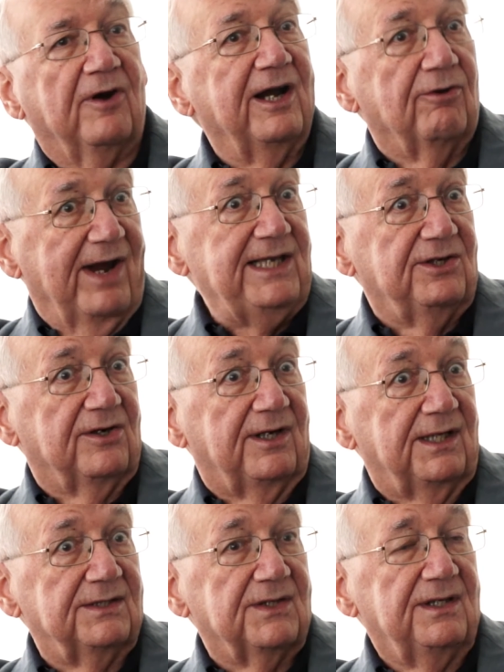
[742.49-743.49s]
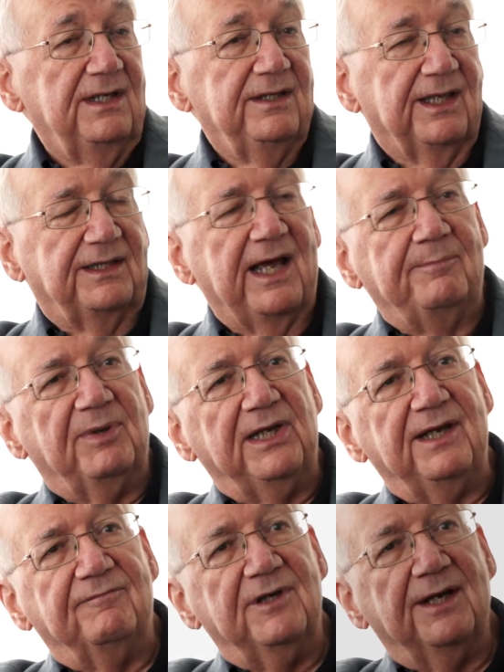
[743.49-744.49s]
a great cause that they
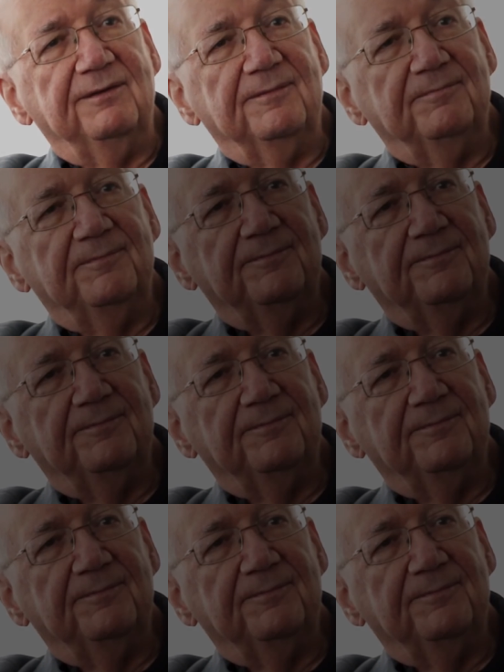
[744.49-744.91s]
believed in.